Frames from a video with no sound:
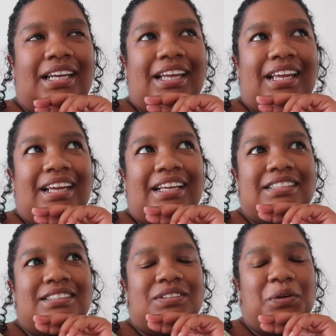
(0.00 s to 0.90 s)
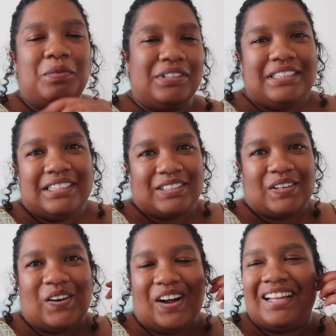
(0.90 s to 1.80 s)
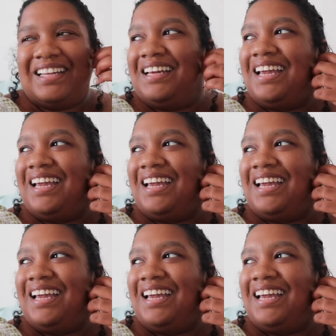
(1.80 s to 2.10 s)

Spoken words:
is almost 6 o'clock